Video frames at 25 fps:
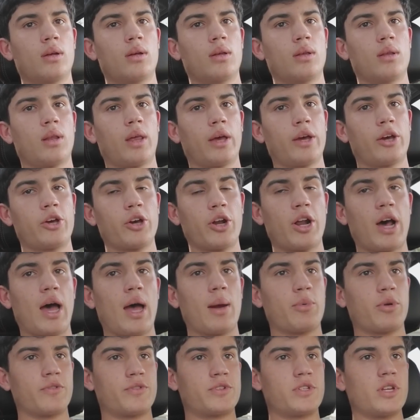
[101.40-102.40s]
like good
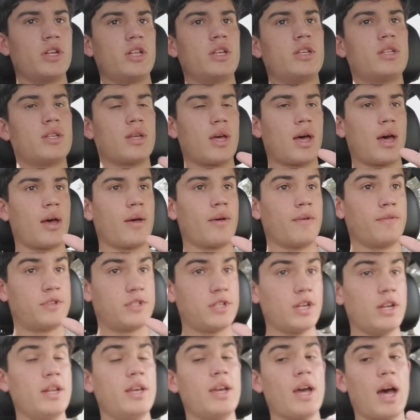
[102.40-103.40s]
hybrid of
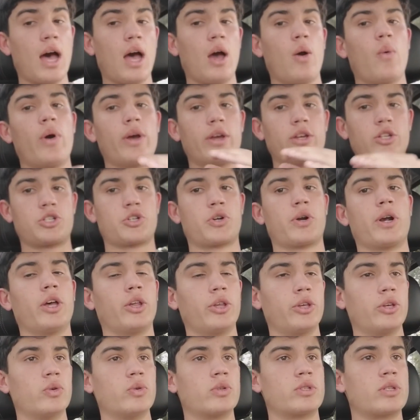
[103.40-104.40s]
city, highway, and
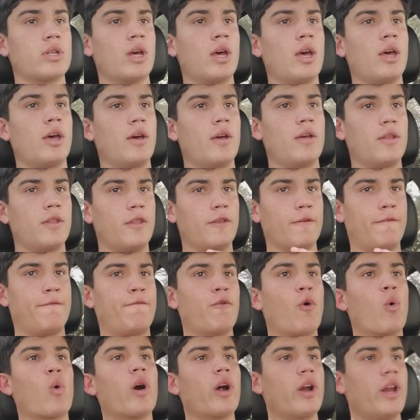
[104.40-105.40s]
trail use, the
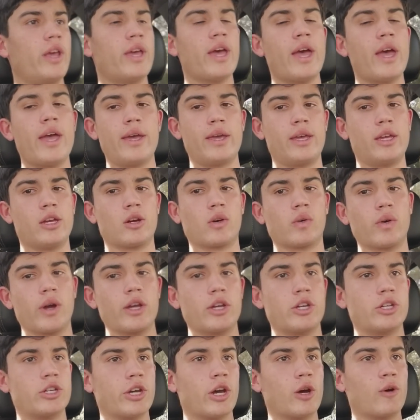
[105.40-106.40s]
4:88 gear
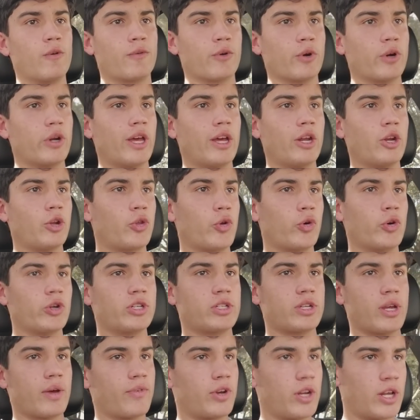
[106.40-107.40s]
ratio for a Dana
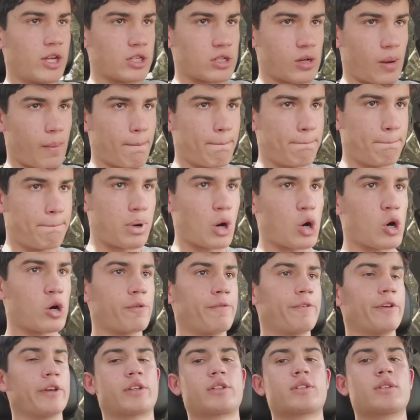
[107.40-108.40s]
37 is
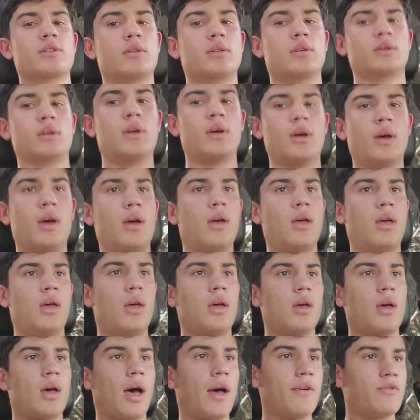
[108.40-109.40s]
perfect.
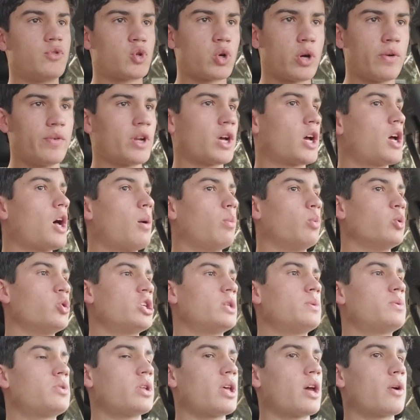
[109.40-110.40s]
I've driven a couple
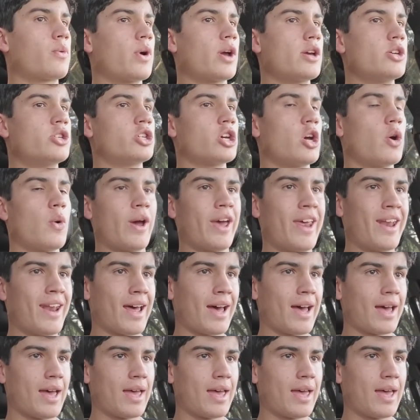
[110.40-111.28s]
Jeeps to that ratio, and